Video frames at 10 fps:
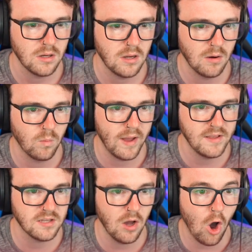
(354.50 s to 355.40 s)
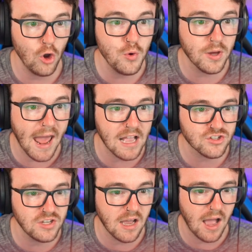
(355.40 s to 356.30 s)
way to... Oh, you can
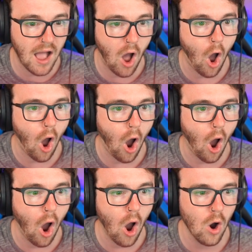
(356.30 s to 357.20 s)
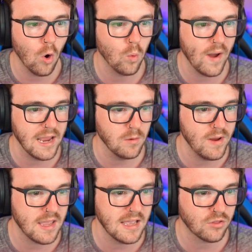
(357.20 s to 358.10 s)
actually... Oh, wait. We
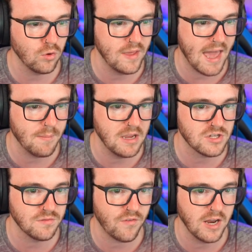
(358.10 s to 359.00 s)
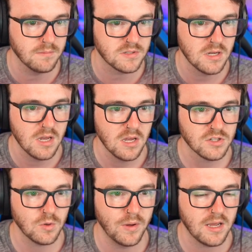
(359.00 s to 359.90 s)
can get through the animation frames.
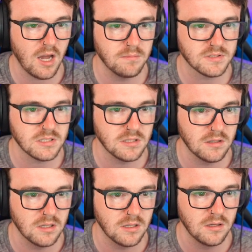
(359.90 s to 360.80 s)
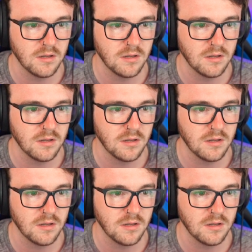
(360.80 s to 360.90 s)
So when it comes to